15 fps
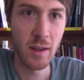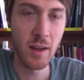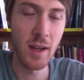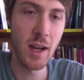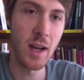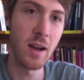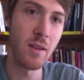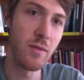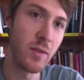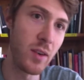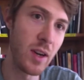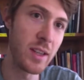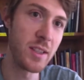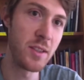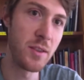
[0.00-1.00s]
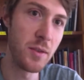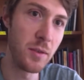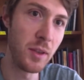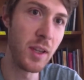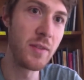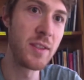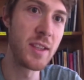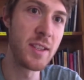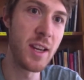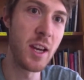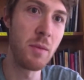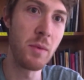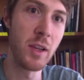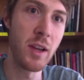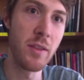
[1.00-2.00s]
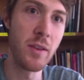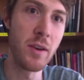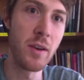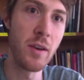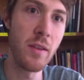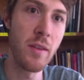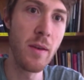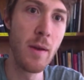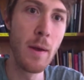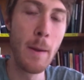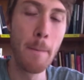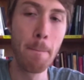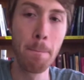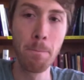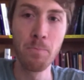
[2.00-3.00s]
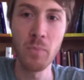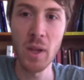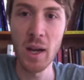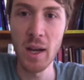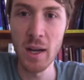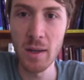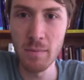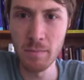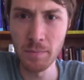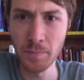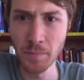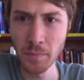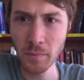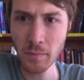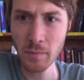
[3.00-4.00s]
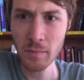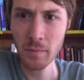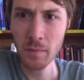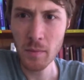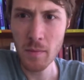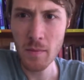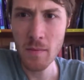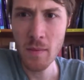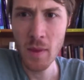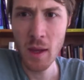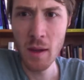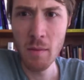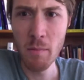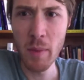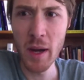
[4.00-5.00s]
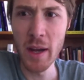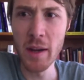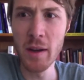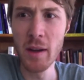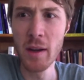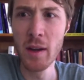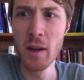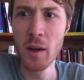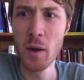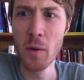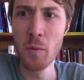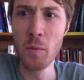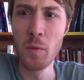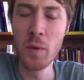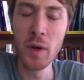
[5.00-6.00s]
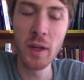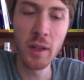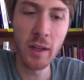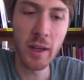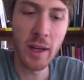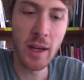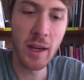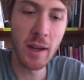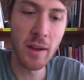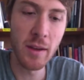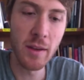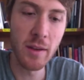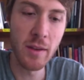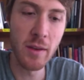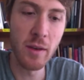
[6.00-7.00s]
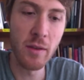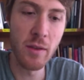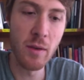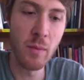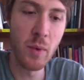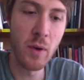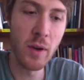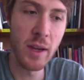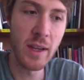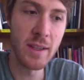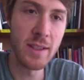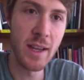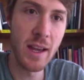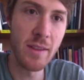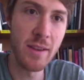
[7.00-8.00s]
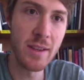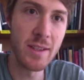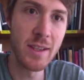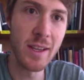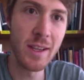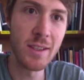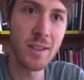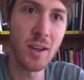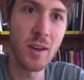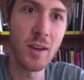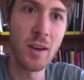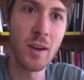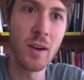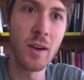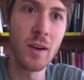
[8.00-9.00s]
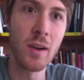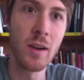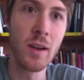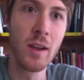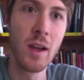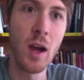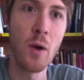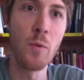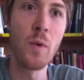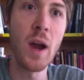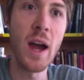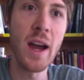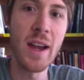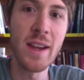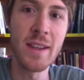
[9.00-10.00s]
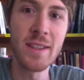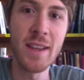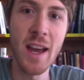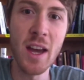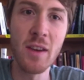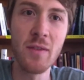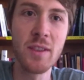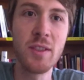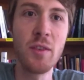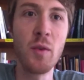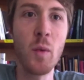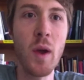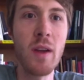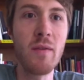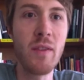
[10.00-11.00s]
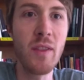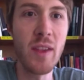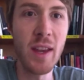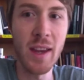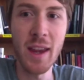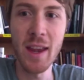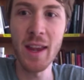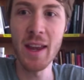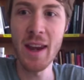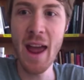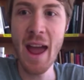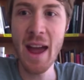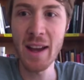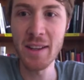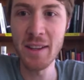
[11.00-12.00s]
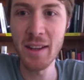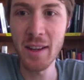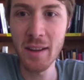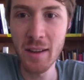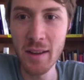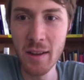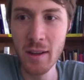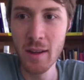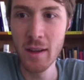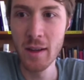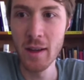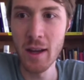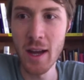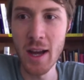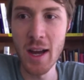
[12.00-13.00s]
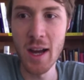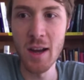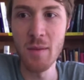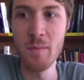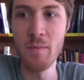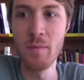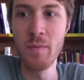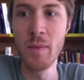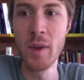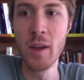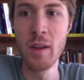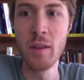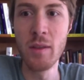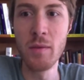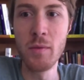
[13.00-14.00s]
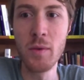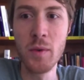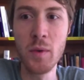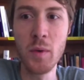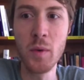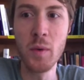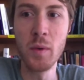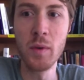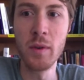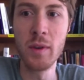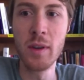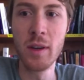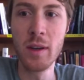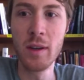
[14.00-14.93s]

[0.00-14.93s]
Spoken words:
for us to live sustainably on the Earth, um, but really their point is that these things arise out of a certain way of thinking and acting, um, through